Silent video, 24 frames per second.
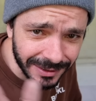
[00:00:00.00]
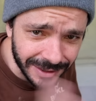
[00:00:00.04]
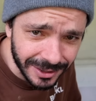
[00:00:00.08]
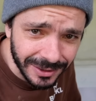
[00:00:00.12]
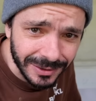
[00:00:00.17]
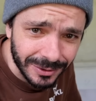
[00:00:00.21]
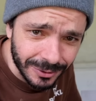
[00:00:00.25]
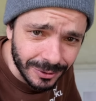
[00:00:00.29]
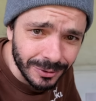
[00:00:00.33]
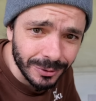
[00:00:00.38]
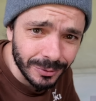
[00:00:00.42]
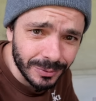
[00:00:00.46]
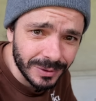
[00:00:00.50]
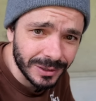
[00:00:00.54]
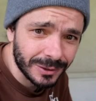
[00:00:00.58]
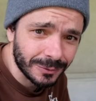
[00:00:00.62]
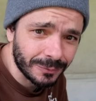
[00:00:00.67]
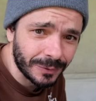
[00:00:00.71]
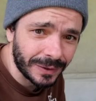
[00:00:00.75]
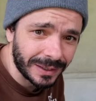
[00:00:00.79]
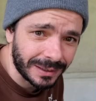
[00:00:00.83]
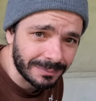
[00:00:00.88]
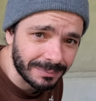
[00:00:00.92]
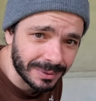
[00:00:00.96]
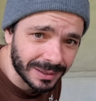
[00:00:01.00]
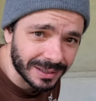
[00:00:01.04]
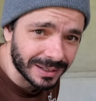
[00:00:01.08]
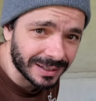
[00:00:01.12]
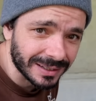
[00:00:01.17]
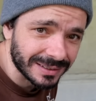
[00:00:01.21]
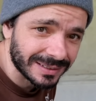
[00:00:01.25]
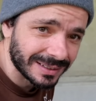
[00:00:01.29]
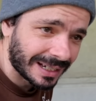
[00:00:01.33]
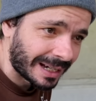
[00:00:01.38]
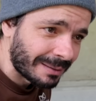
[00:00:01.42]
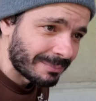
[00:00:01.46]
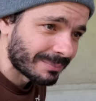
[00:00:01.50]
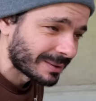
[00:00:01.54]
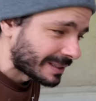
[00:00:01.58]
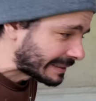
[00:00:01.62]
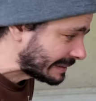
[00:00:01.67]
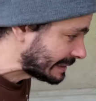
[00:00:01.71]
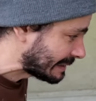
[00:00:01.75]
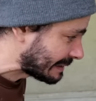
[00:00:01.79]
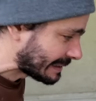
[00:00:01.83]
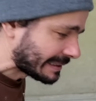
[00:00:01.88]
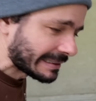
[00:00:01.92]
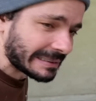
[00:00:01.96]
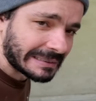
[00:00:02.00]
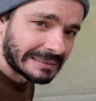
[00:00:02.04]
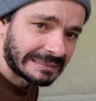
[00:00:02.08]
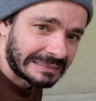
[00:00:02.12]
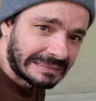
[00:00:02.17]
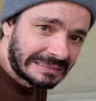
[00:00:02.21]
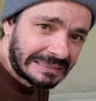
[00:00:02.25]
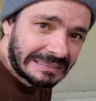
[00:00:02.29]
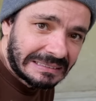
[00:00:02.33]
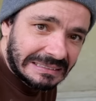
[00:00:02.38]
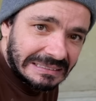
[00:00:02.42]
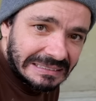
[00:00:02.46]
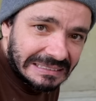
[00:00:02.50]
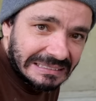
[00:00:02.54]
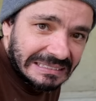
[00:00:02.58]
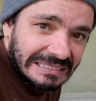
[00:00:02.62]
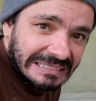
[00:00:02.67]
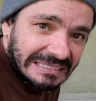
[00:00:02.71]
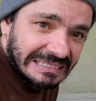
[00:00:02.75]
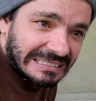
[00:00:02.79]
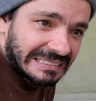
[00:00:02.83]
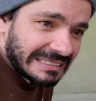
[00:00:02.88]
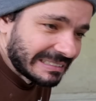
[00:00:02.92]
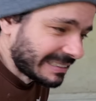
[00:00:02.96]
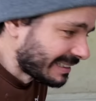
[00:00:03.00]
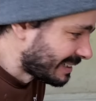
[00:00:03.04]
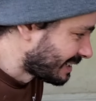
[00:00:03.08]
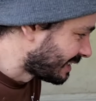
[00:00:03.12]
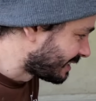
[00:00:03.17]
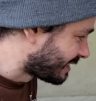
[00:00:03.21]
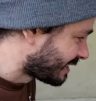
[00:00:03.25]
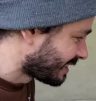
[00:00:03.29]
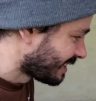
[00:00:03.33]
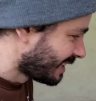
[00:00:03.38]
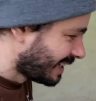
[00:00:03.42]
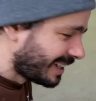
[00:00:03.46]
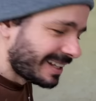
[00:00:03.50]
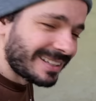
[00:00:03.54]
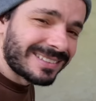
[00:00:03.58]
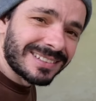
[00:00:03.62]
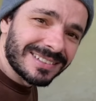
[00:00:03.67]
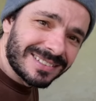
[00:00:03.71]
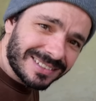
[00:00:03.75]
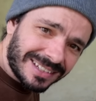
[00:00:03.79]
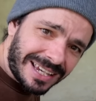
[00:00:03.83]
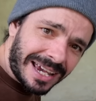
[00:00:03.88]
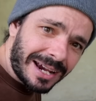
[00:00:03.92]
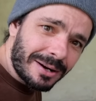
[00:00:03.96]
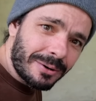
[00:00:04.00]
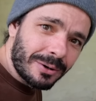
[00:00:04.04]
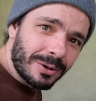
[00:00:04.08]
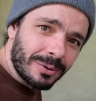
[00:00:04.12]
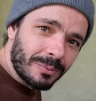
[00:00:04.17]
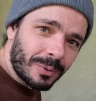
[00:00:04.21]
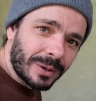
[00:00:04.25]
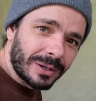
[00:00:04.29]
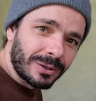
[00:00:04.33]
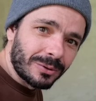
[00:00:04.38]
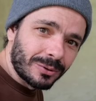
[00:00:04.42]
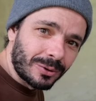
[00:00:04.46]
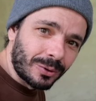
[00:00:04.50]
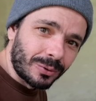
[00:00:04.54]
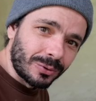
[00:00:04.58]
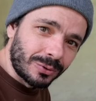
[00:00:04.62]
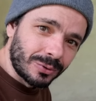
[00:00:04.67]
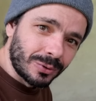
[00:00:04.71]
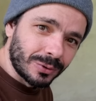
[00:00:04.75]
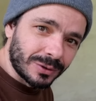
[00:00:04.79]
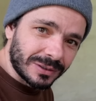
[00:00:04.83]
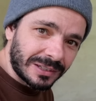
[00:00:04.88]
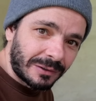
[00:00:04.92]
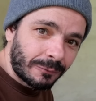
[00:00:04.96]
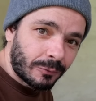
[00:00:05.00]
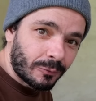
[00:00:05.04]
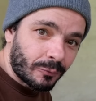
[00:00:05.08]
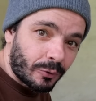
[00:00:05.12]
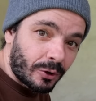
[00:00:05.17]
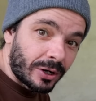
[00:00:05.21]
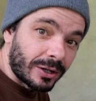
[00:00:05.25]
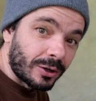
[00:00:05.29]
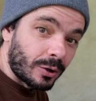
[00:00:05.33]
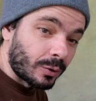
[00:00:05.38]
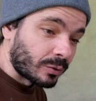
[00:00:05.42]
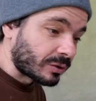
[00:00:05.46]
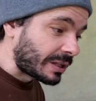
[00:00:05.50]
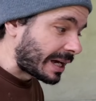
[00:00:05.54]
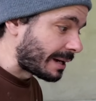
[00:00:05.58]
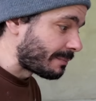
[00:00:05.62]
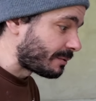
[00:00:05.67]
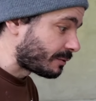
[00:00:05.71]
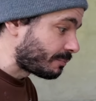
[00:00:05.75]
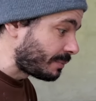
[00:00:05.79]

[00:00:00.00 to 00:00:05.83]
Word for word: just glue this thing because I'm just like, uh, uh it's, it's, scary when you don't do something for a long time.